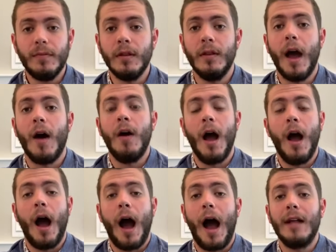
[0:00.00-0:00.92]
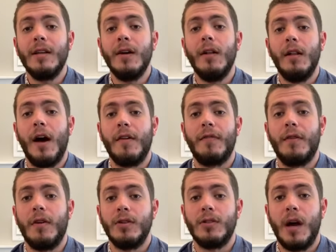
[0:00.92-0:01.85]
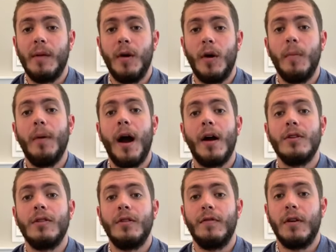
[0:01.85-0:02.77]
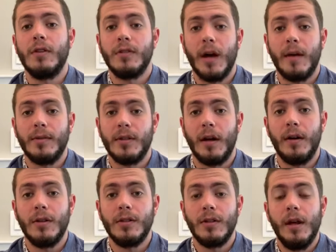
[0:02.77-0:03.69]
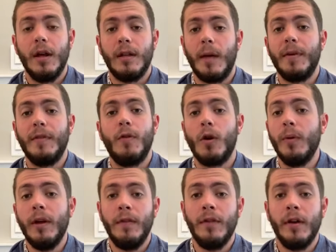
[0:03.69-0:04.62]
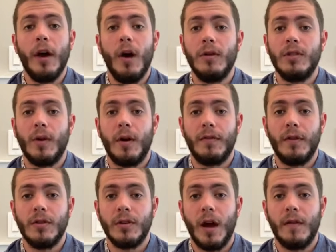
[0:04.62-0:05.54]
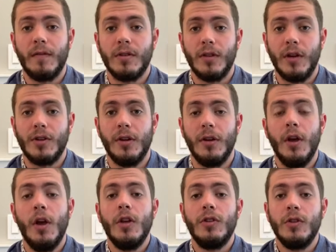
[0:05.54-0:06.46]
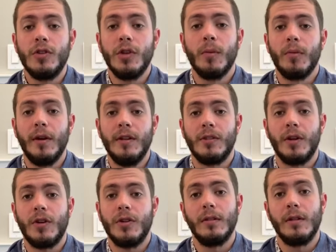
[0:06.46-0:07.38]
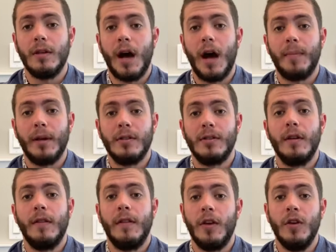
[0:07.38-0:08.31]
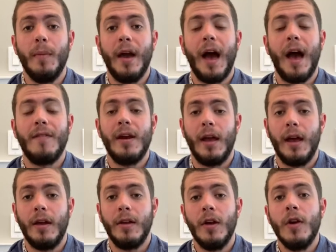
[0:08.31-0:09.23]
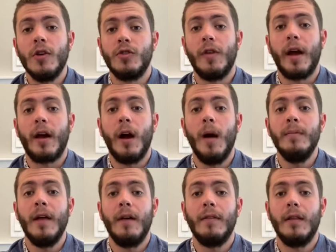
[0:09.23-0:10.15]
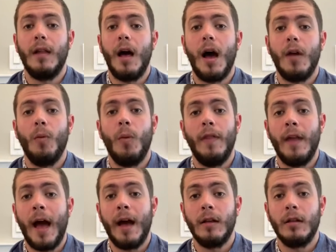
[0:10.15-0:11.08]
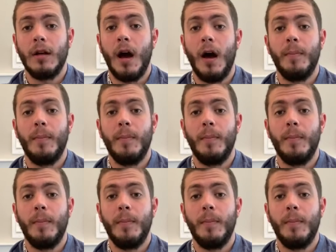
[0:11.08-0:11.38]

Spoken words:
Now, I tell a lot of first-time homebuyers and first-time sellers that before we even go into our first conversation, do some research on the topics that you may have at hand so that come down the line when that